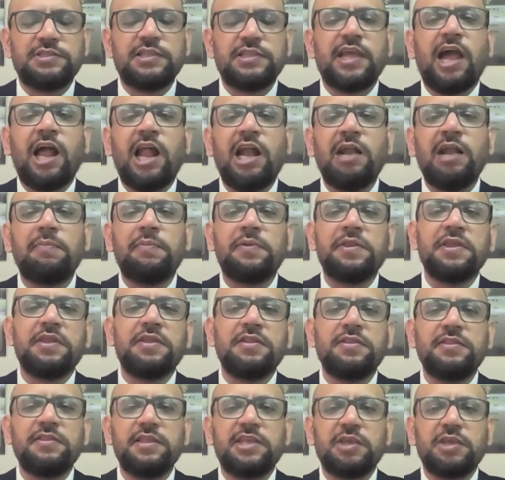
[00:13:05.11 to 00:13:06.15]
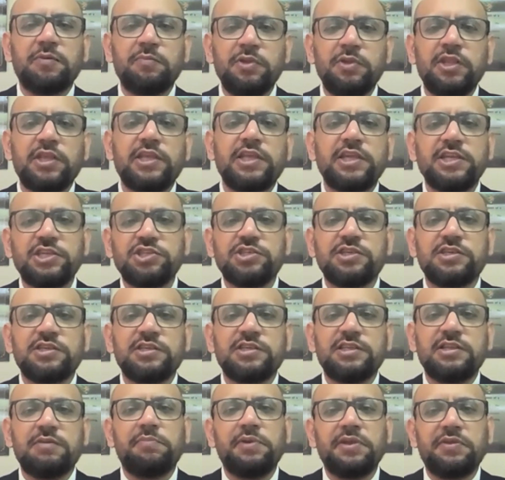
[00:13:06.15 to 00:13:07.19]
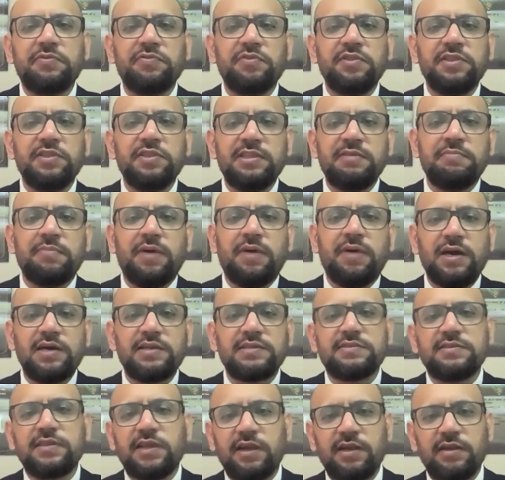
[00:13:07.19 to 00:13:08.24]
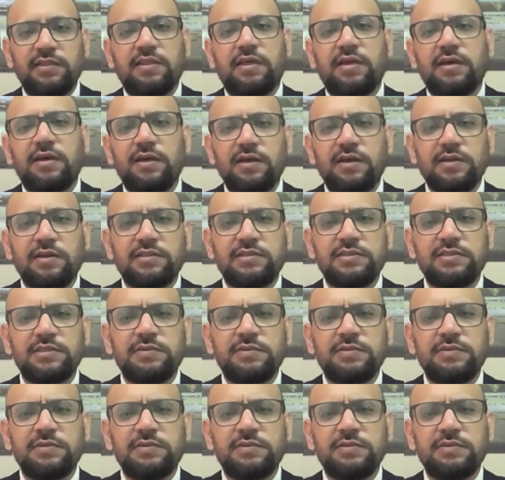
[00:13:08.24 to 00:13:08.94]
they helped in the communication between the Mars and the Earth.